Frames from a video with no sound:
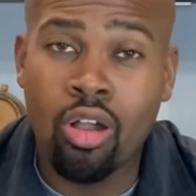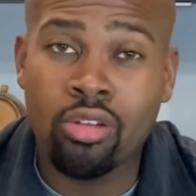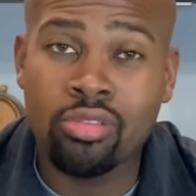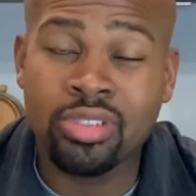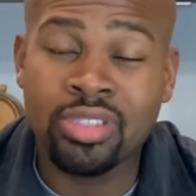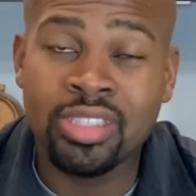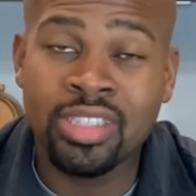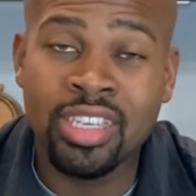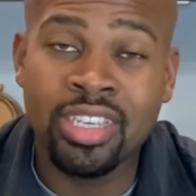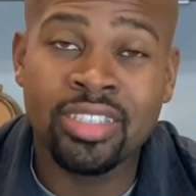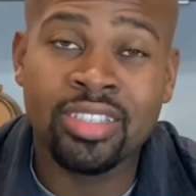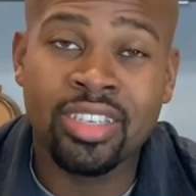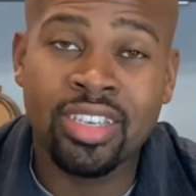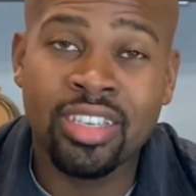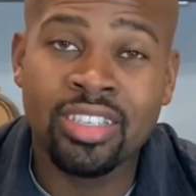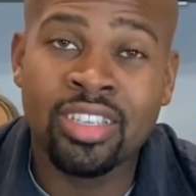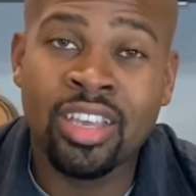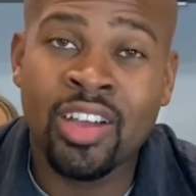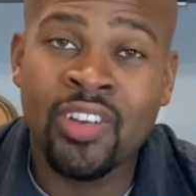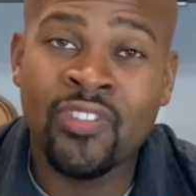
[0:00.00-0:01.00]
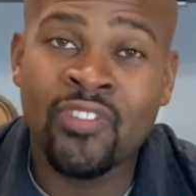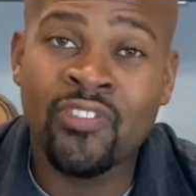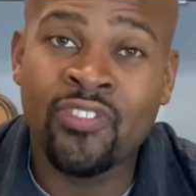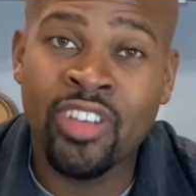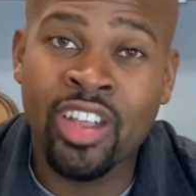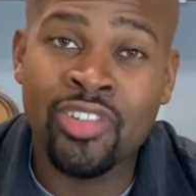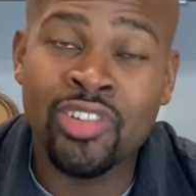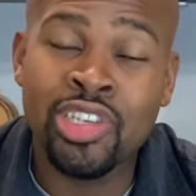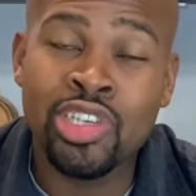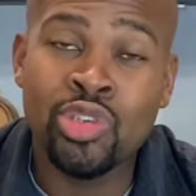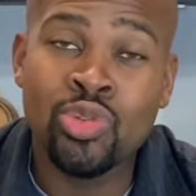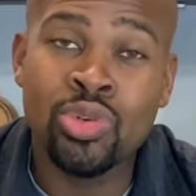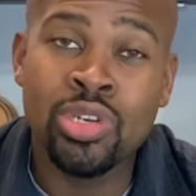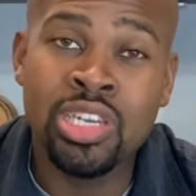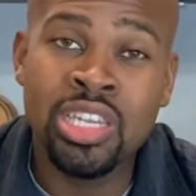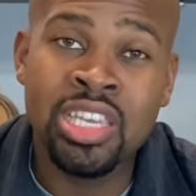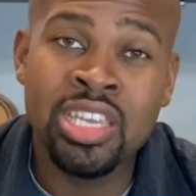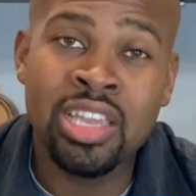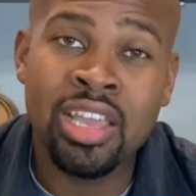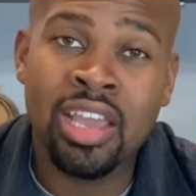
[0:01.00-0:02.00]
This is a very
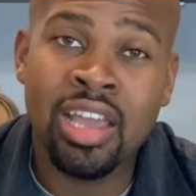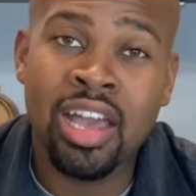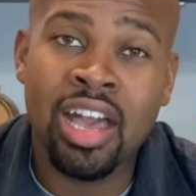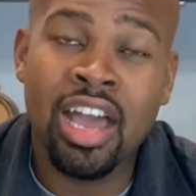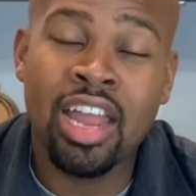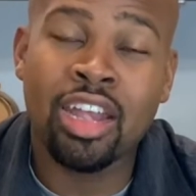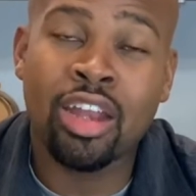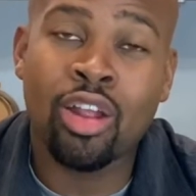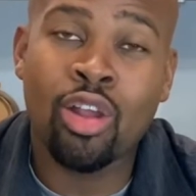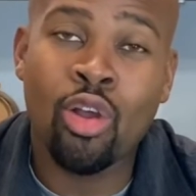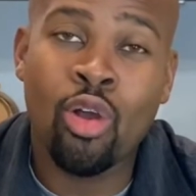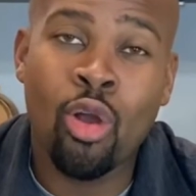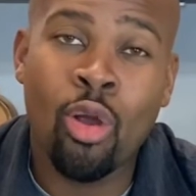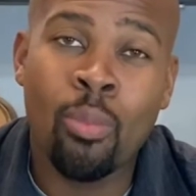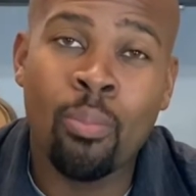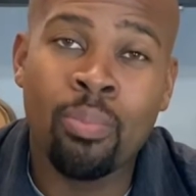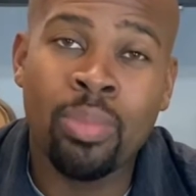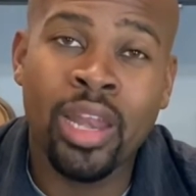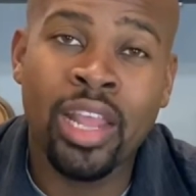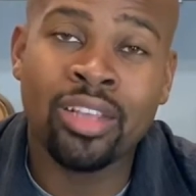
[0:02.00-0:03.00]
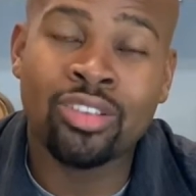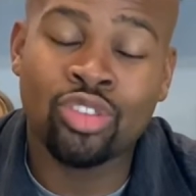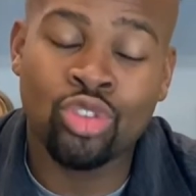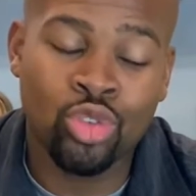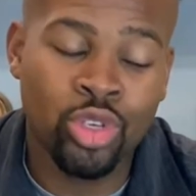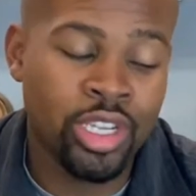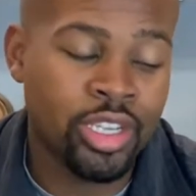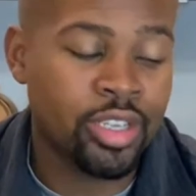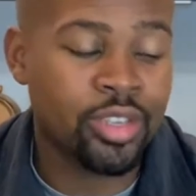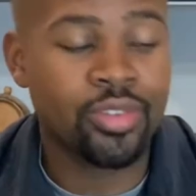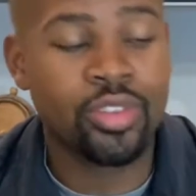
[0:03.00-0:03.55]
unique and complex drink.